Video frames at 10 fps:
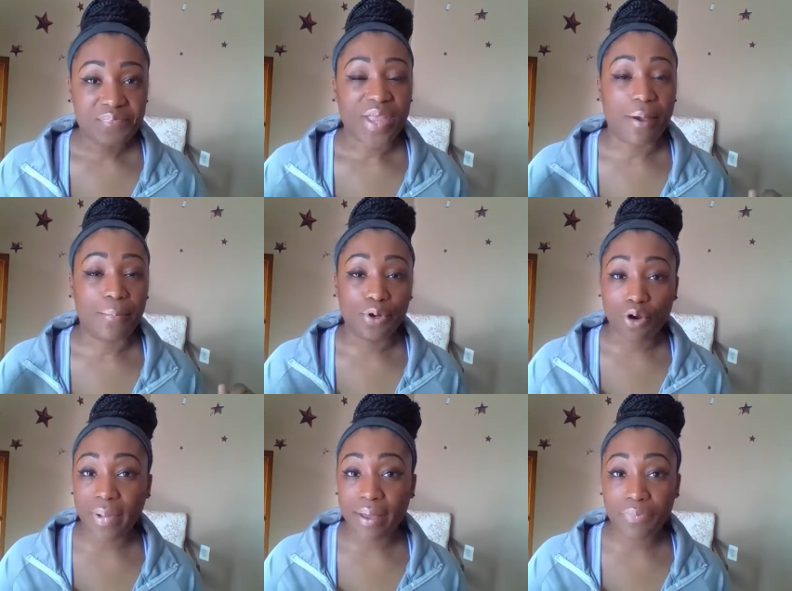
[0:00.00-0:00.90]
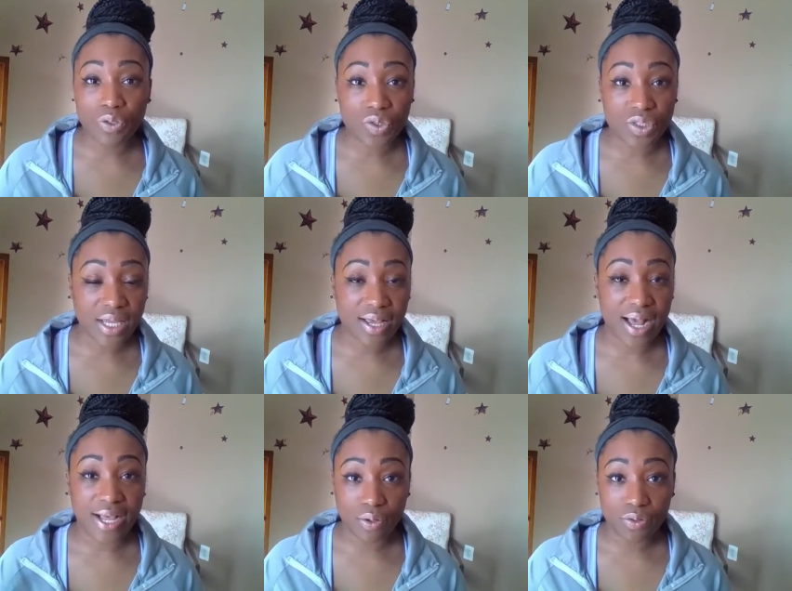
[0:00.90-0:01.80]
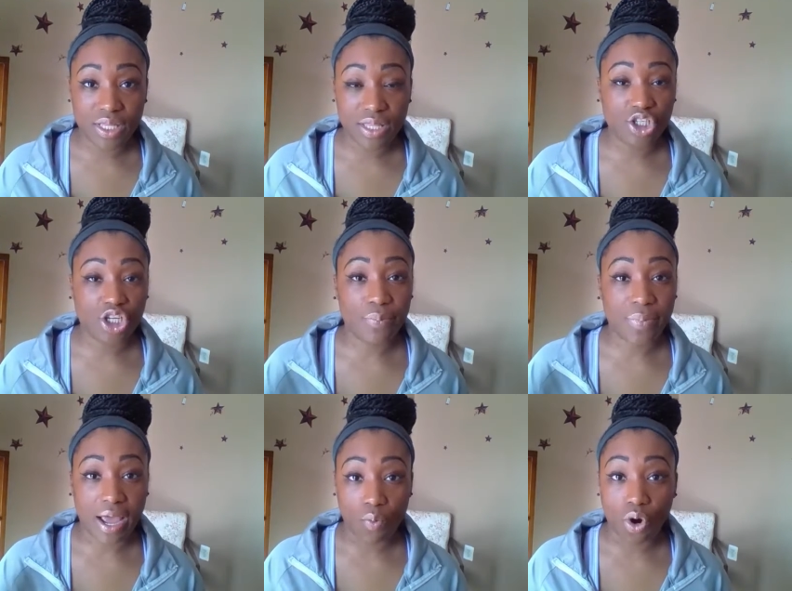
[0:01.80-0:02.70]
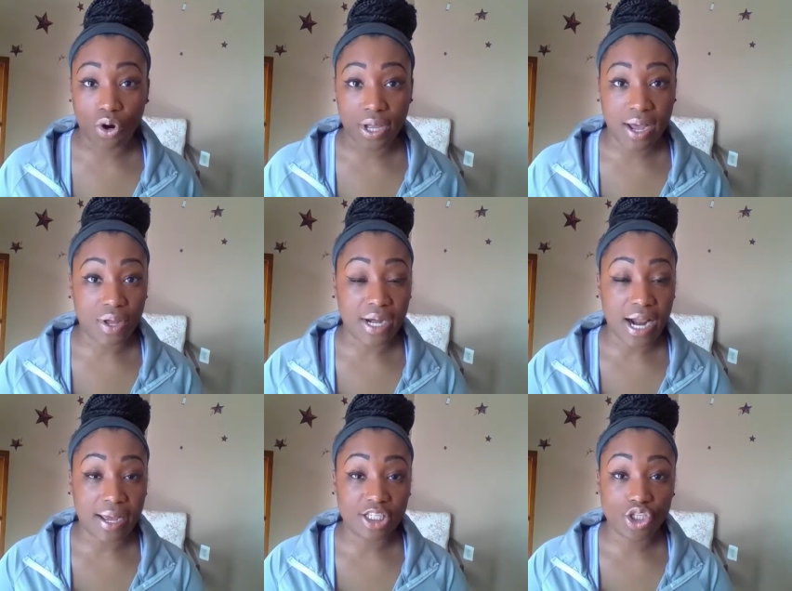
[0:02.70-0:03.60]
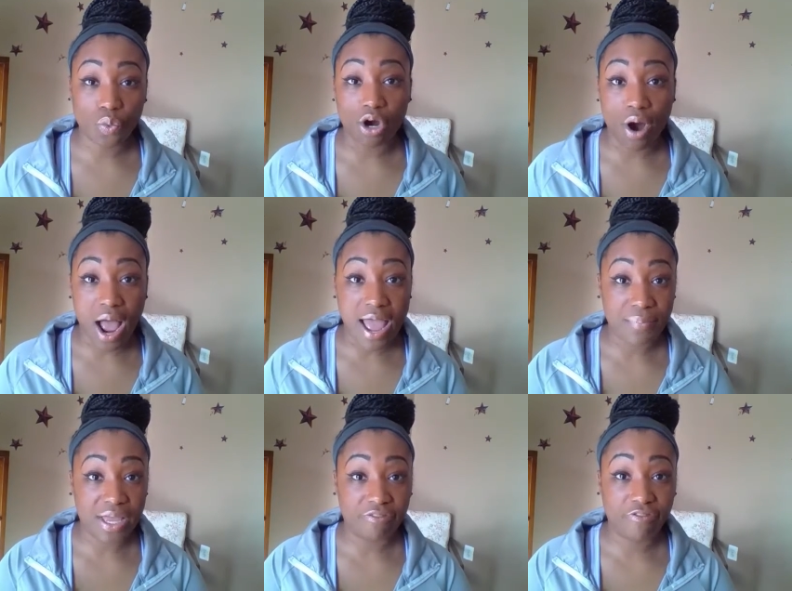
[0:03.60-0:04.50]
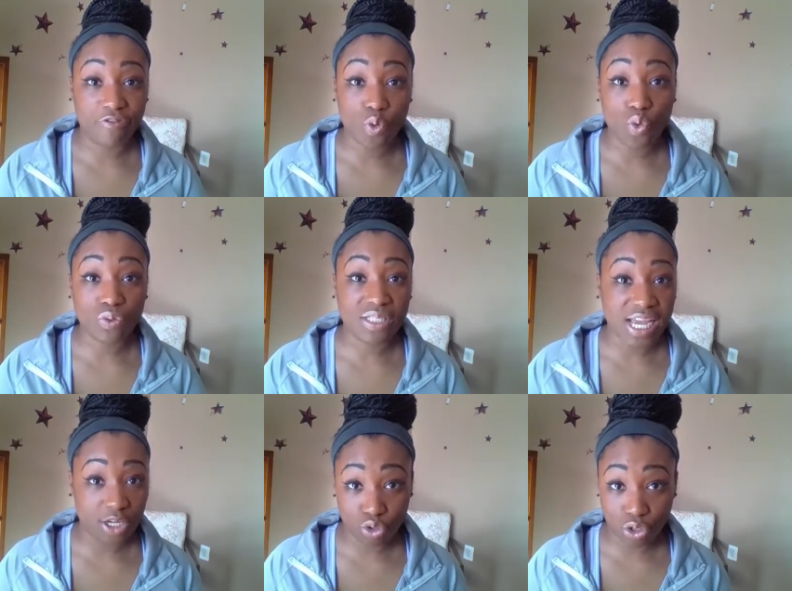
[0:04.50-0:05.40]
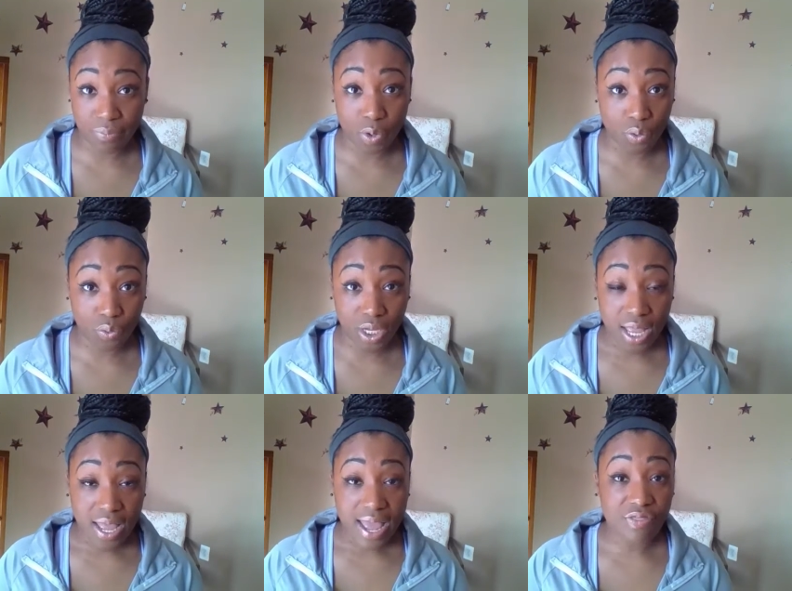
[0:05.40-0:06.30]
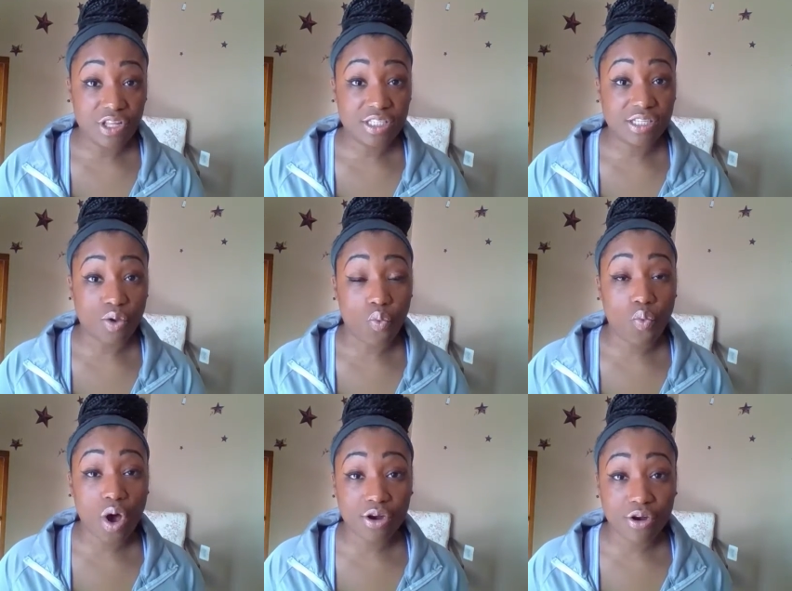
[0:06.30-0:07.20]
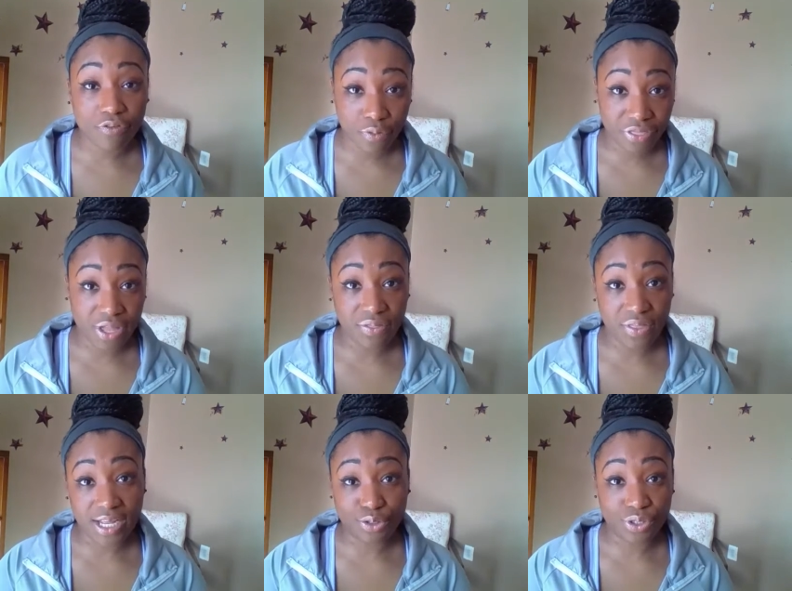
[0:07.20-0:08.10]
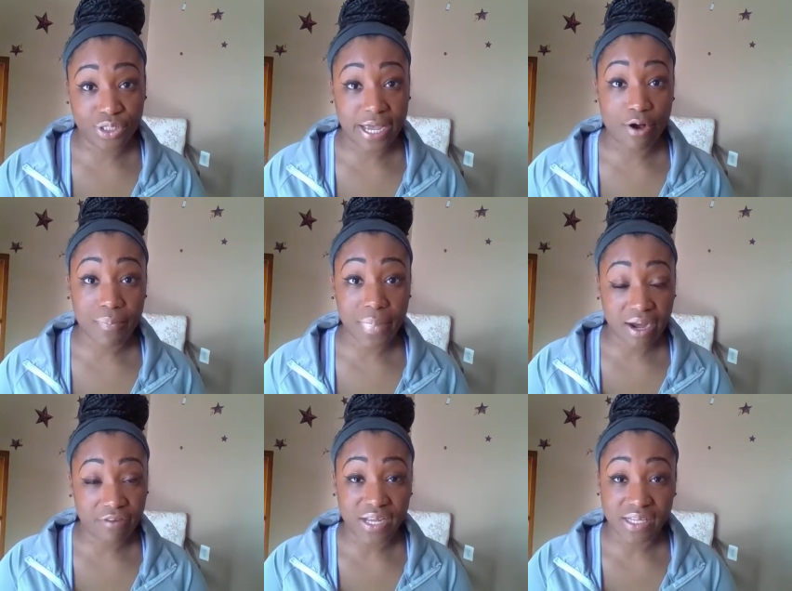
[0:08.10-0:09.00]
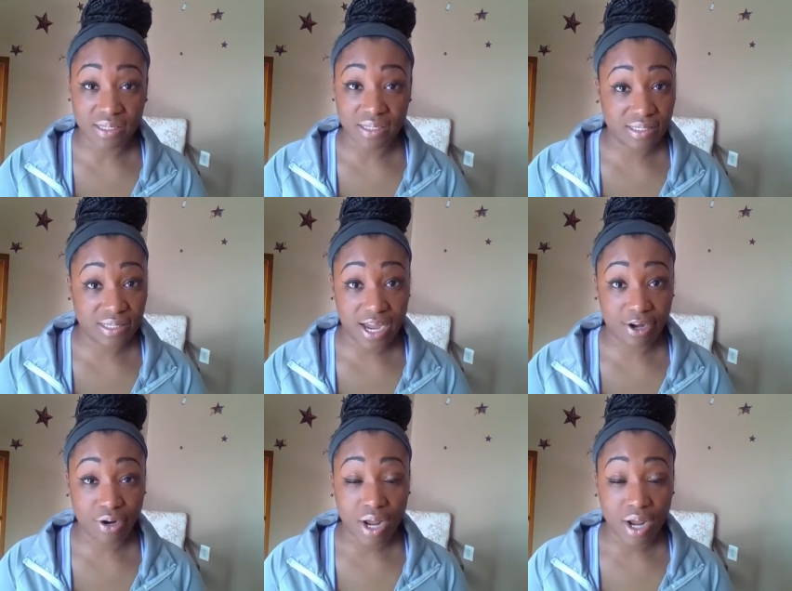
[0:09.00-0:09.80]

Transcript: I put on my music, I go to the gym, and I work out, and I swear I am in full daydream mode. And this is a wonderful thing that I do to help manifest a desire.